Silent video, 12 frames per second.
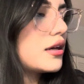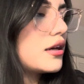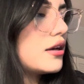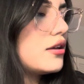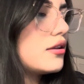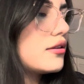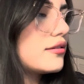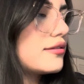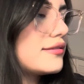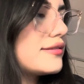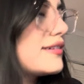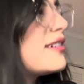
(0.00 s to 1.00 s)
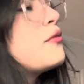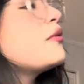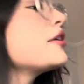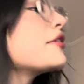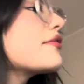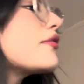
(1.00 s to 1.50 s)
Oh,
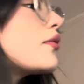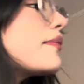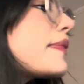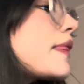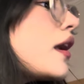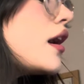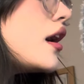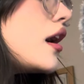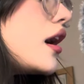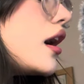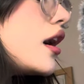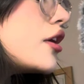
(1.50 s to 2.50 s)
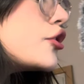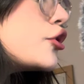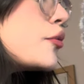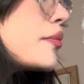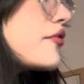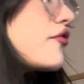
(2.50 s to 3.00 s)
wonderful. Do you
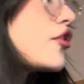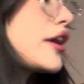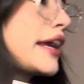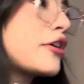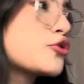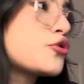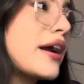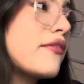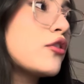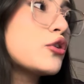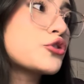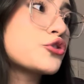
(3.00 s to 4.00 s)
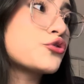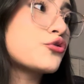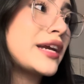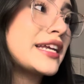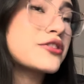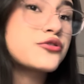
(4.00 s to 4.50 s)
prefer air travel or
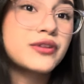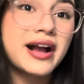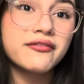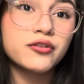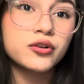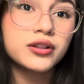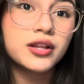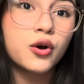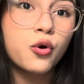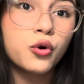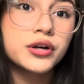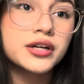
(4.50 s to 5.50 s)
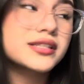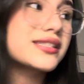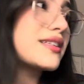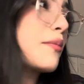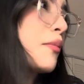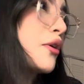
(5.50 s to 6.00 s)
train travel or
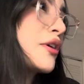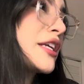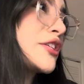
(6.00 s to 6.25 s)
submarine